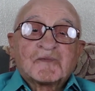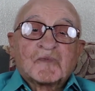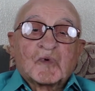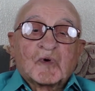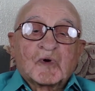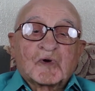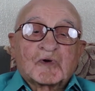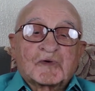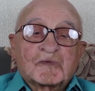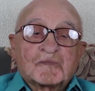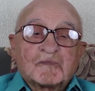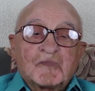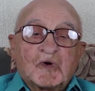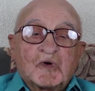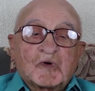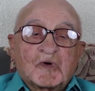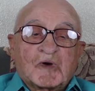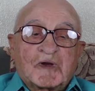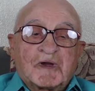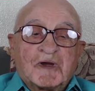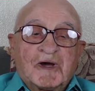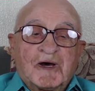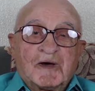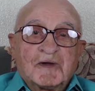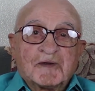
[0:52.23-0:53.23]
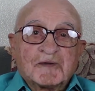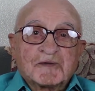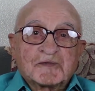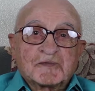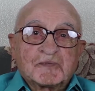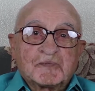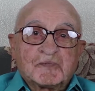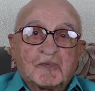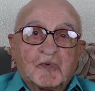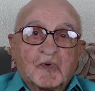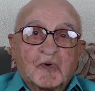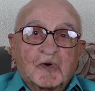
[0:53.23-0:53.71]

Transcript: Worked milk cows,